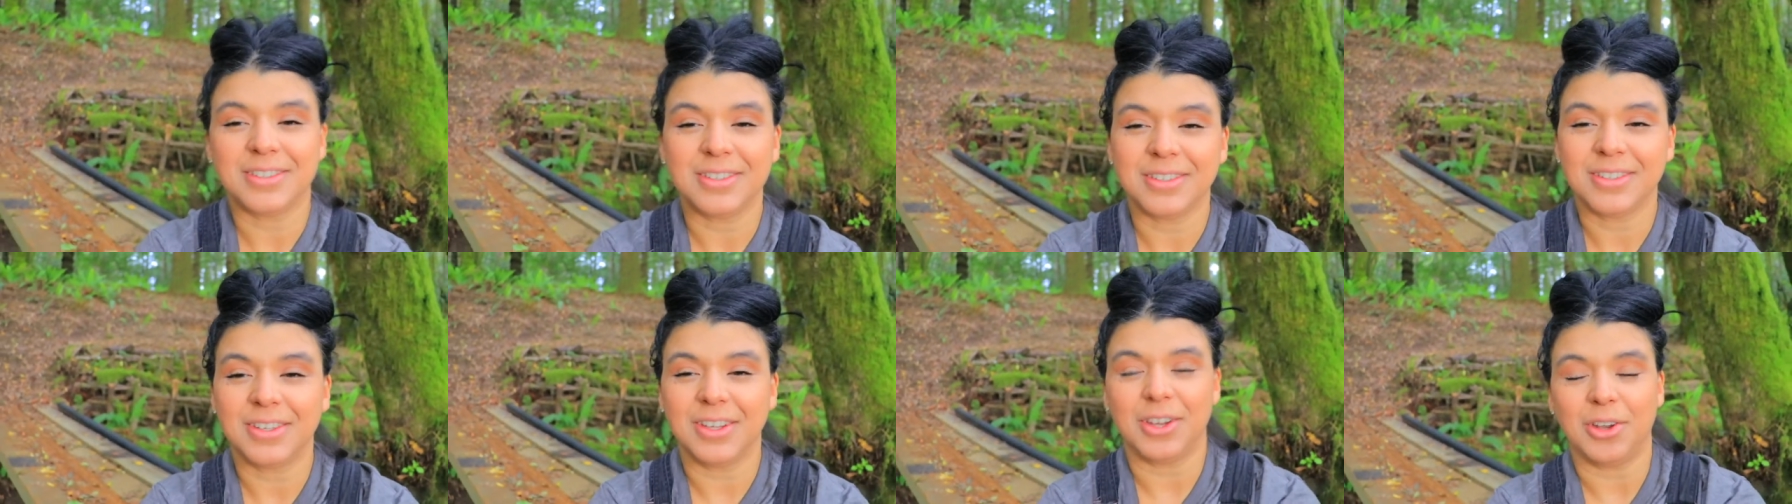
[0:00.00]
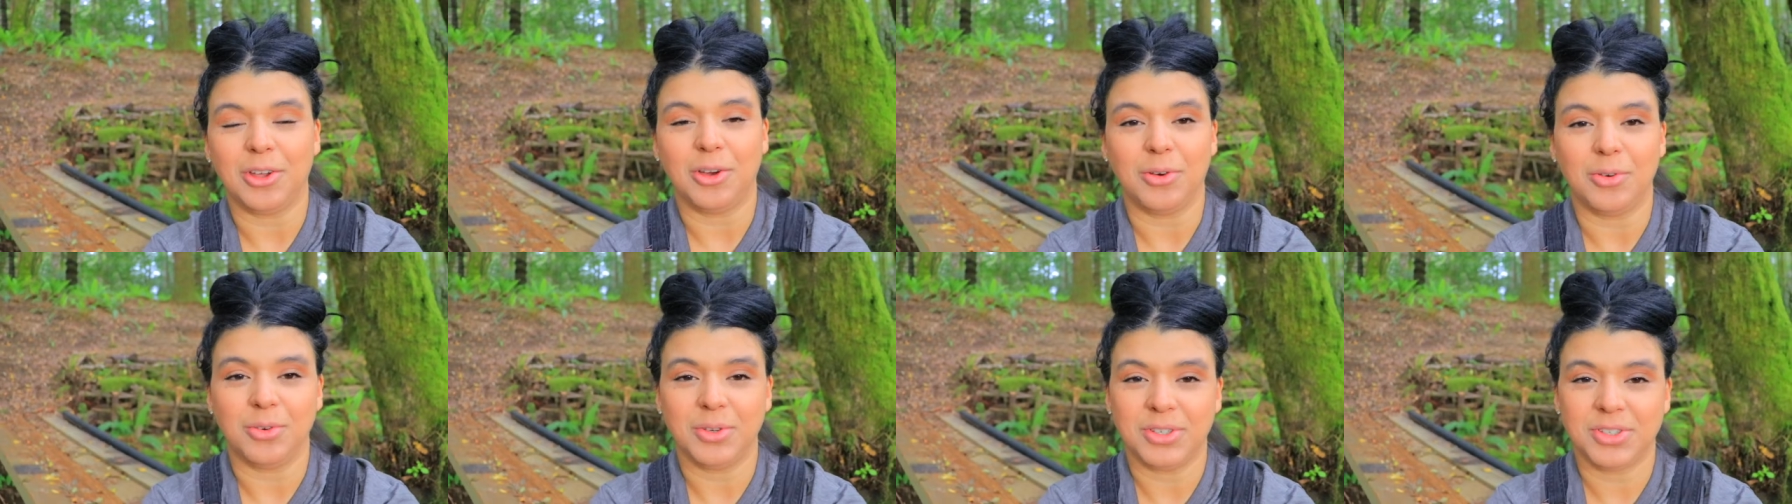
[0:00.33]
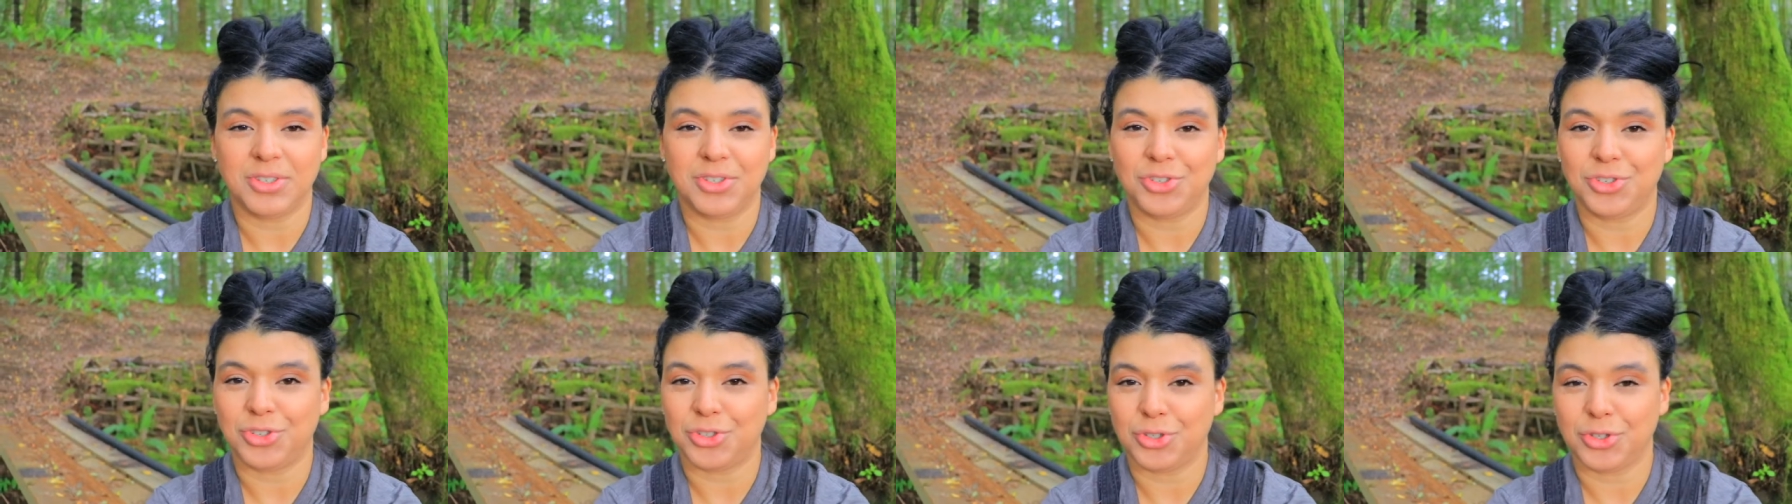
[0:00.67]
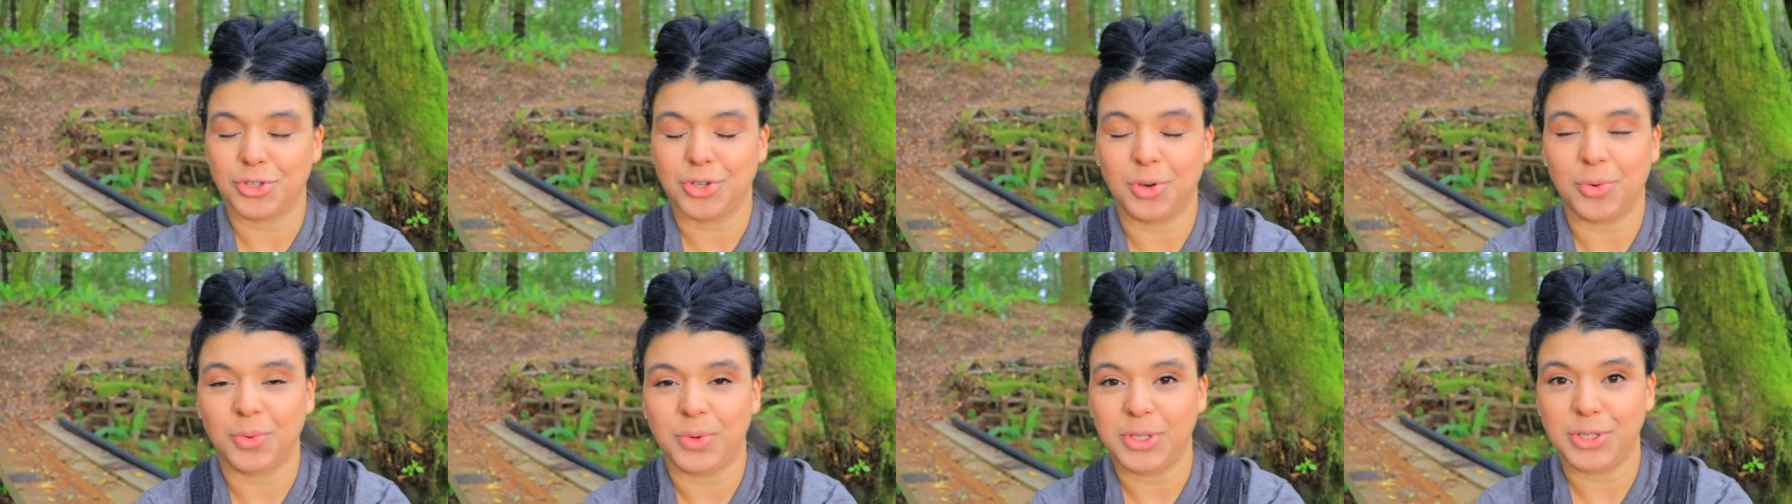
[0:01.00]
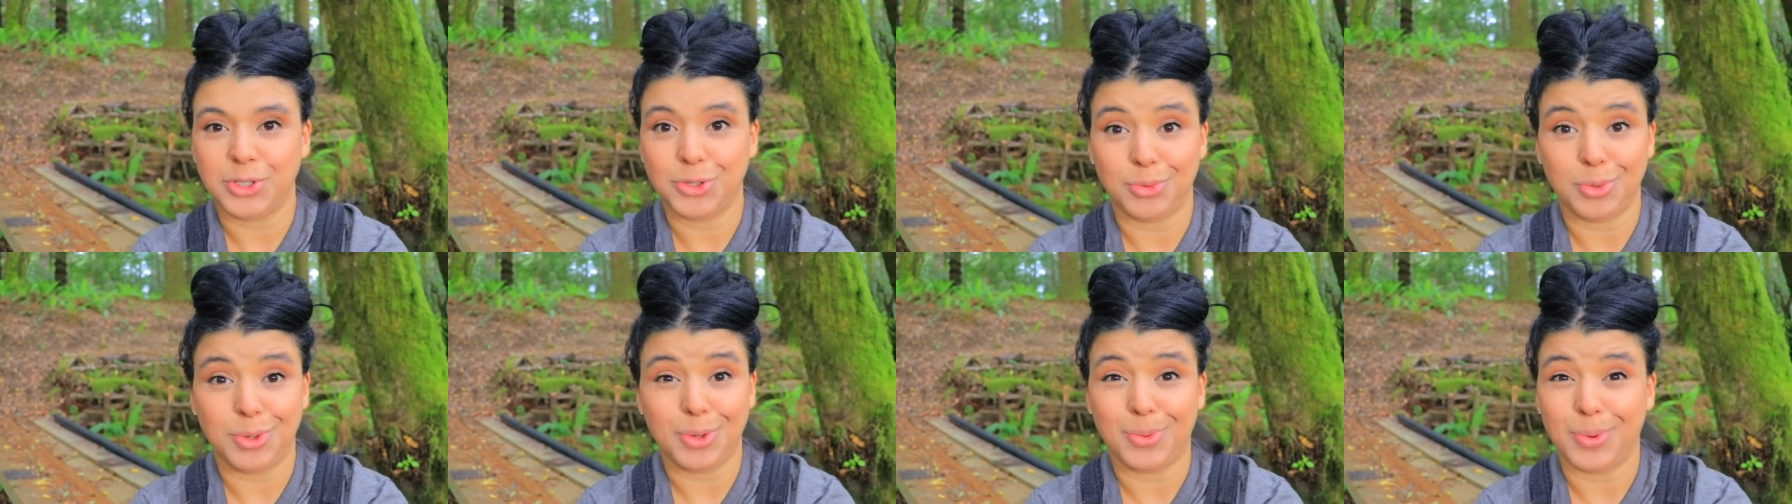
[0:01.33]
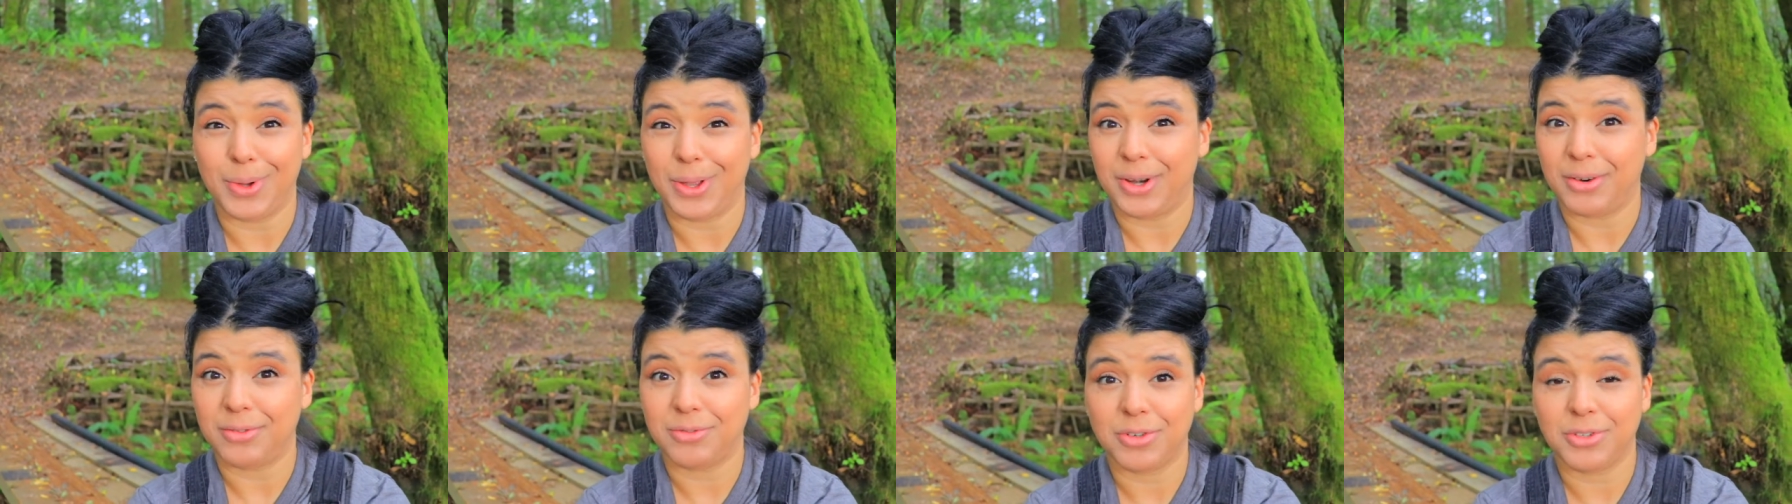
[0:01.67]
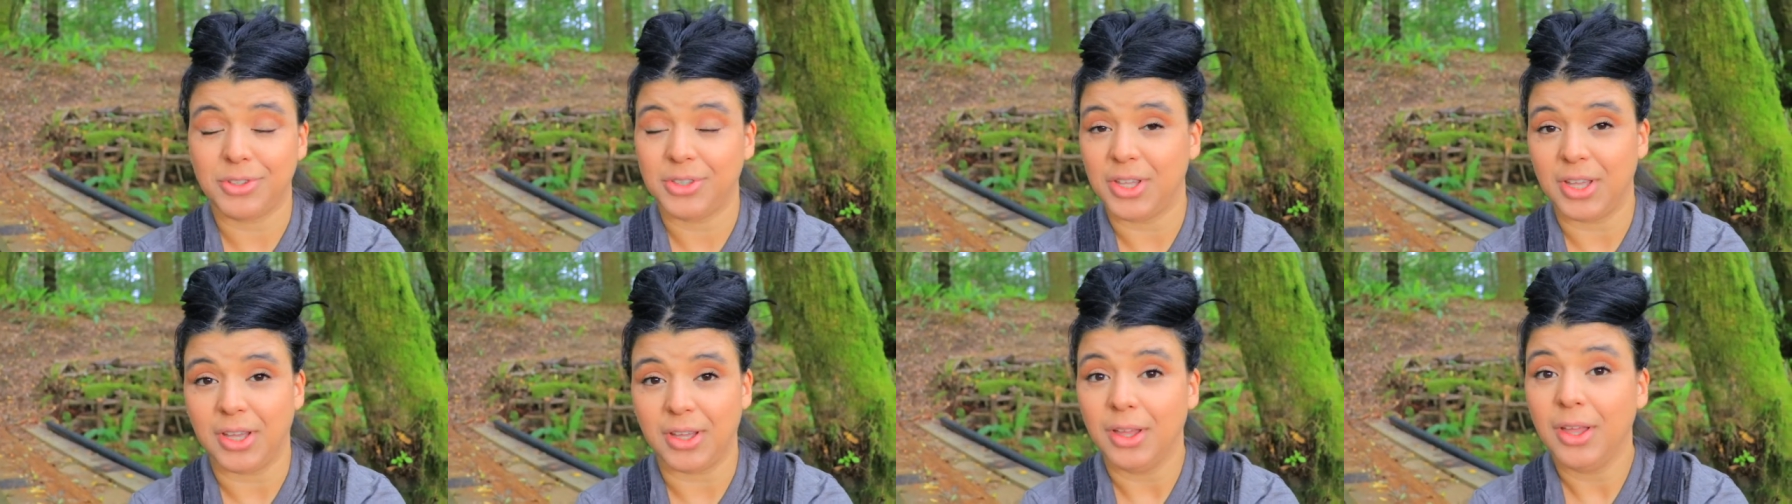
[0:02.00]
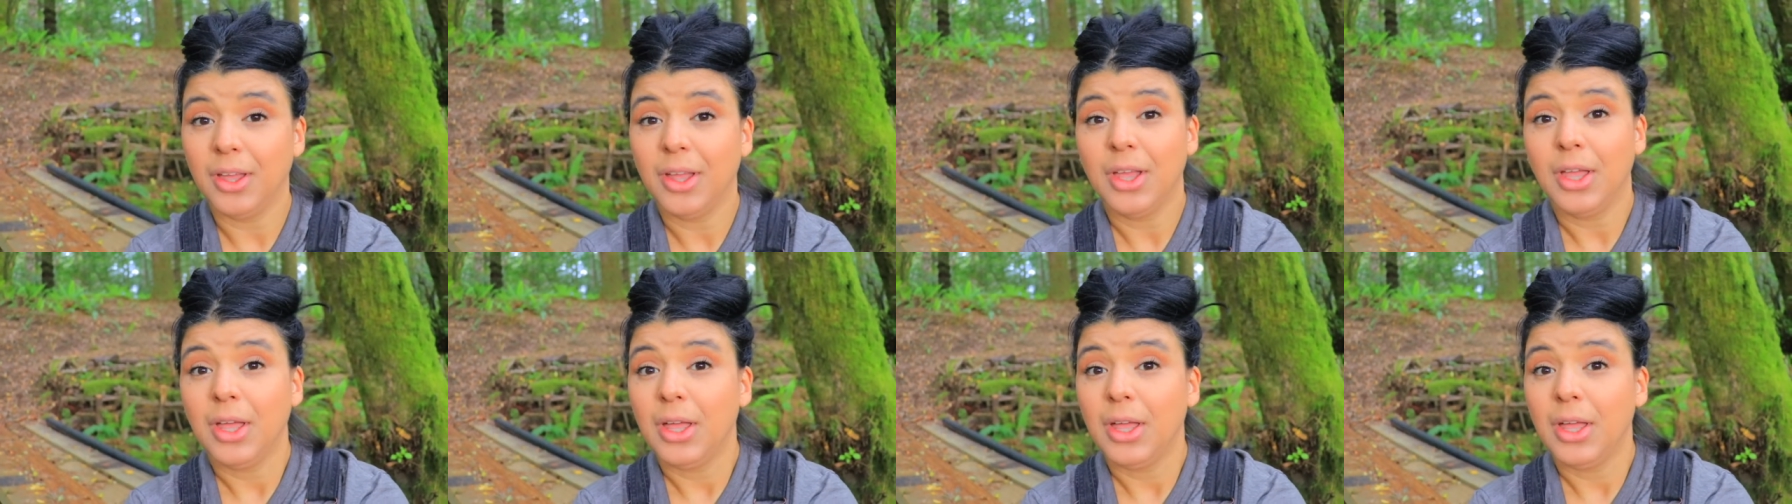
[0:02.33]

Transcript: you know, it's just going to be whatever the,